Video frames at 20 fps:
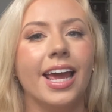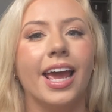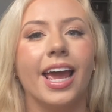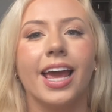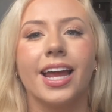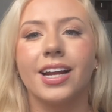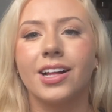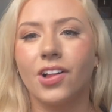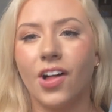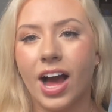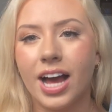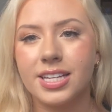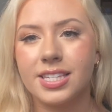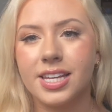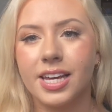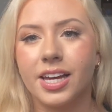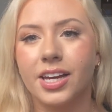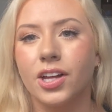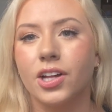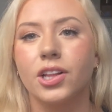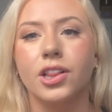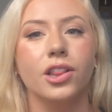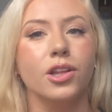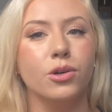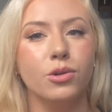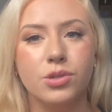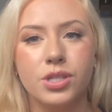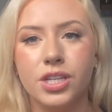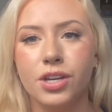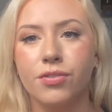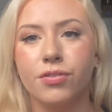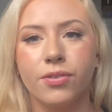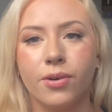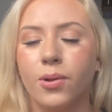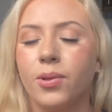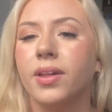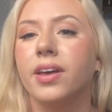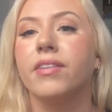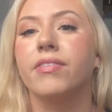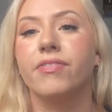in classic Lucy
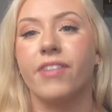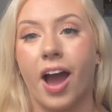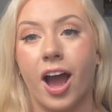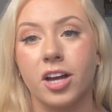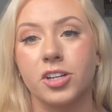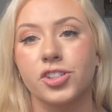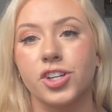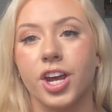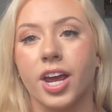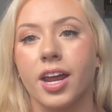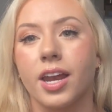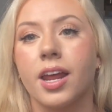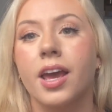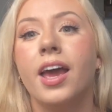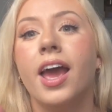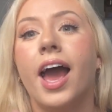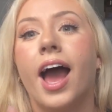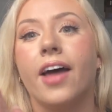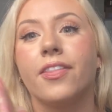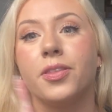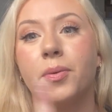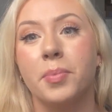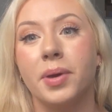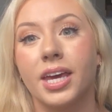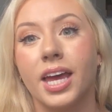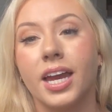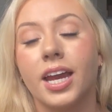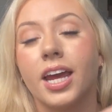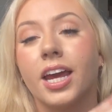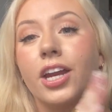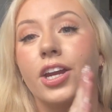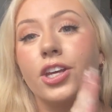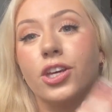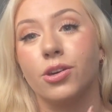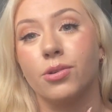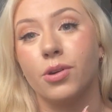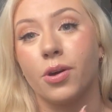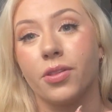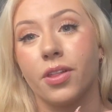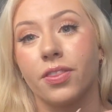Foley fashion, at the beginning,
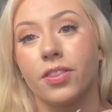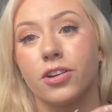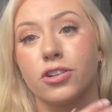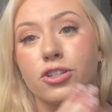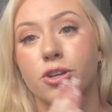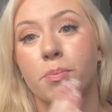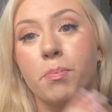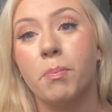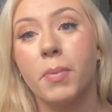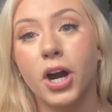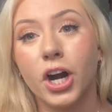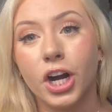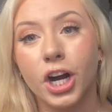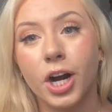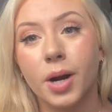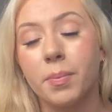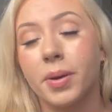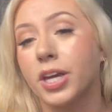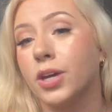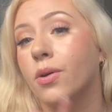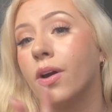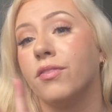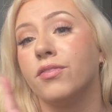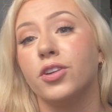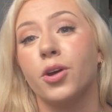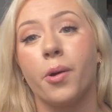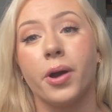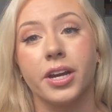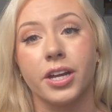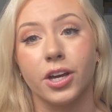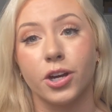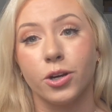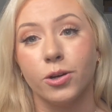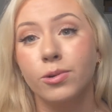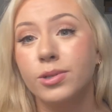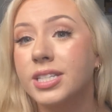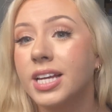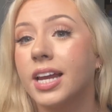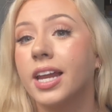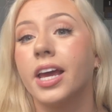you know that there's a murder, but you have no idea who
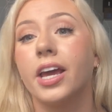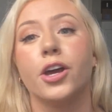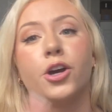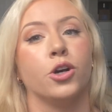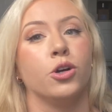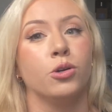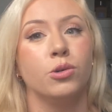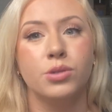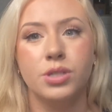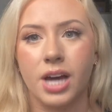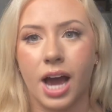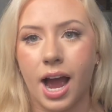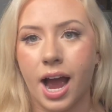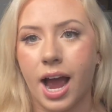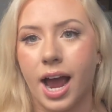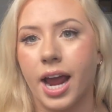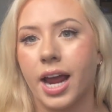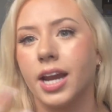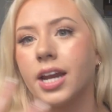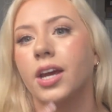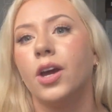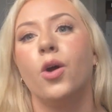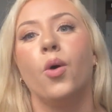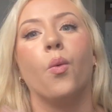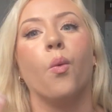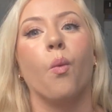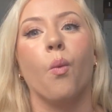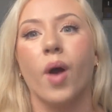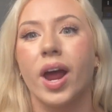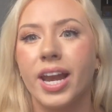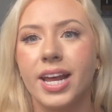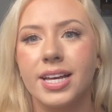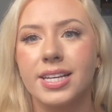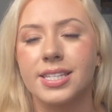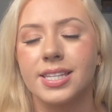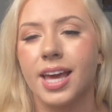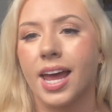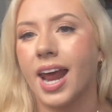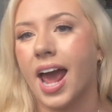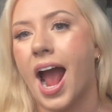did it, who died, when it is
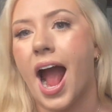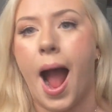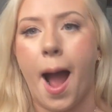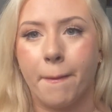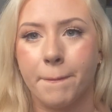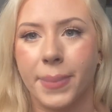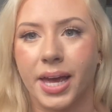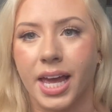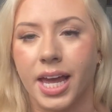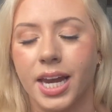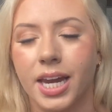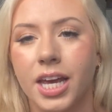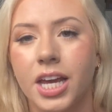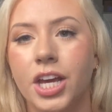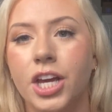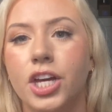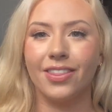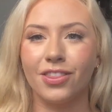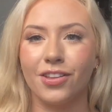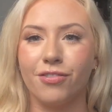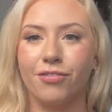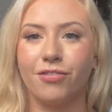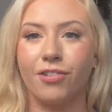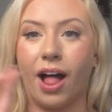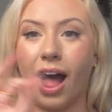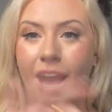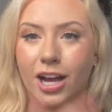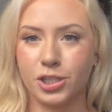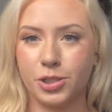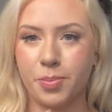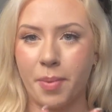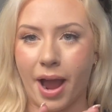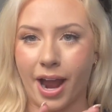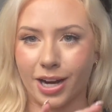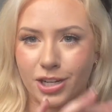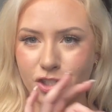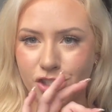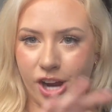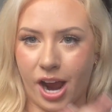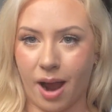gonna happen. In the
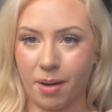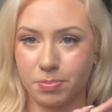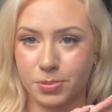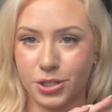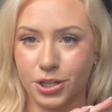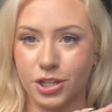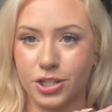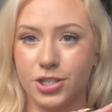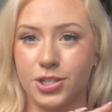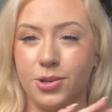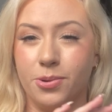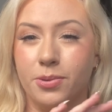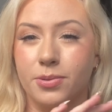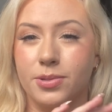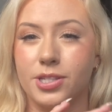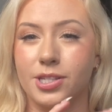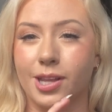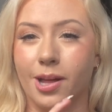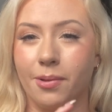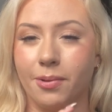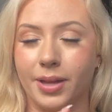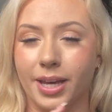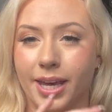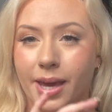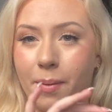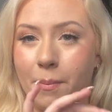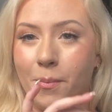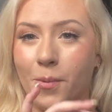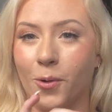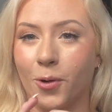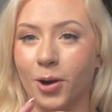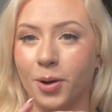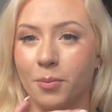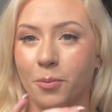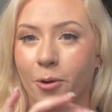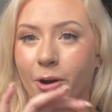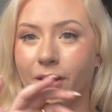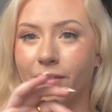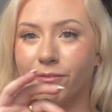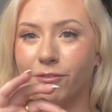flashback chapters, you slowly get more and
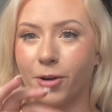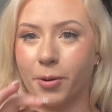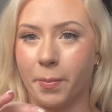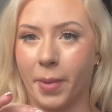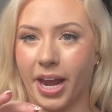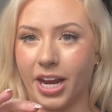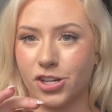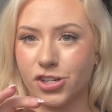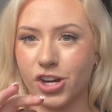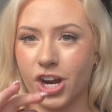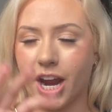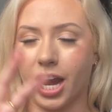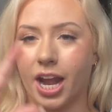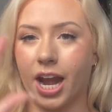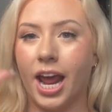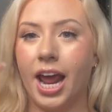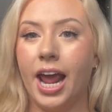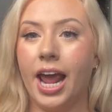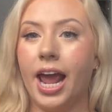more information.